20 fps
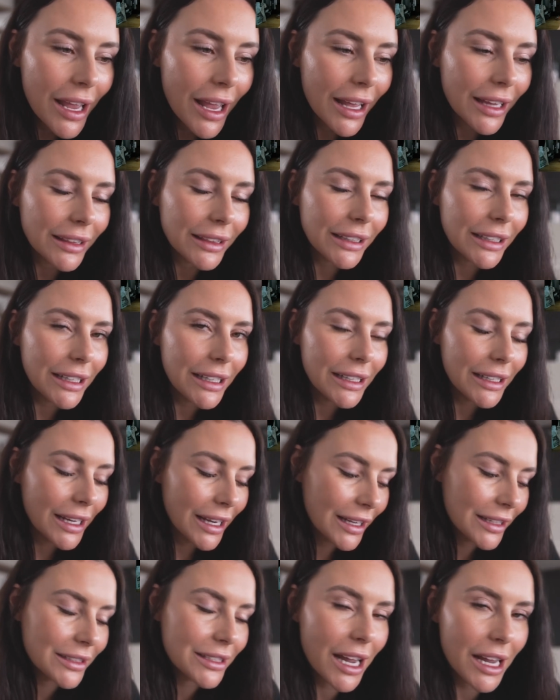and lean
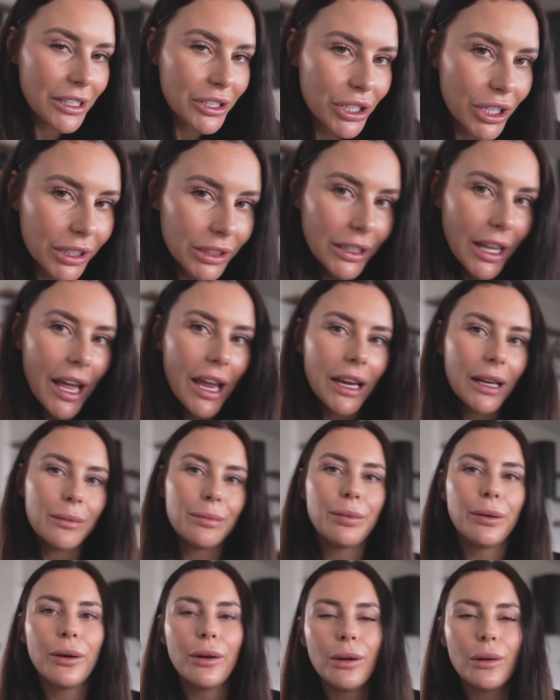in, touch her leg,
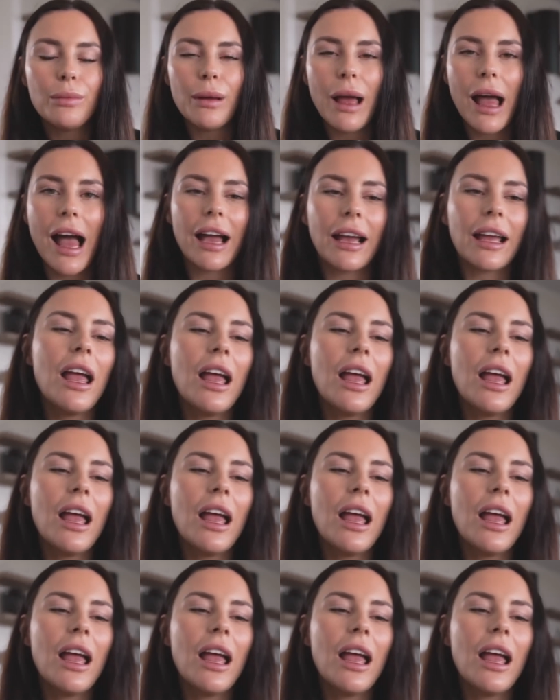pull back,